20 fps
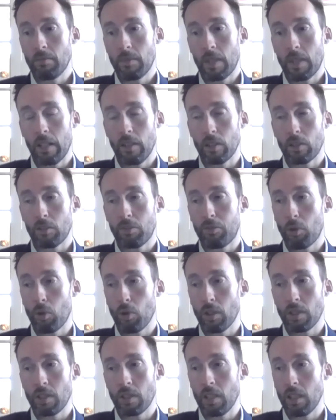I look
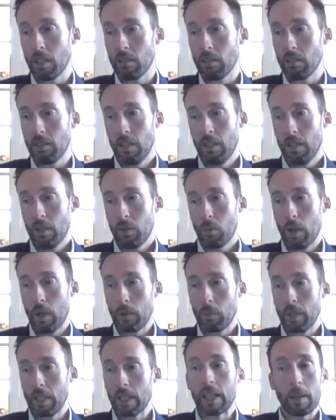forward to
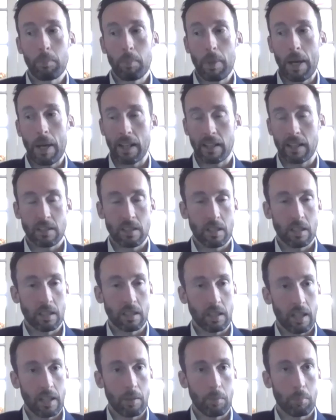when we get back to
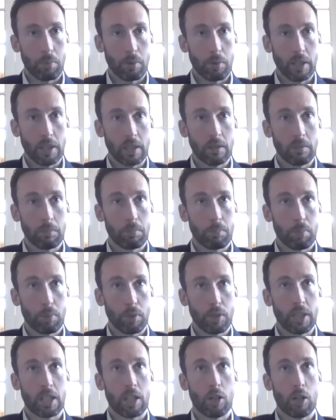kind of
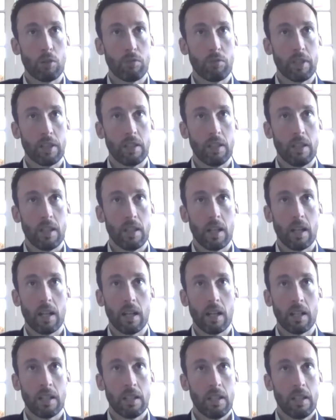
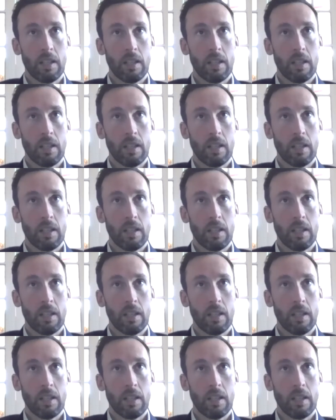pre-COVID,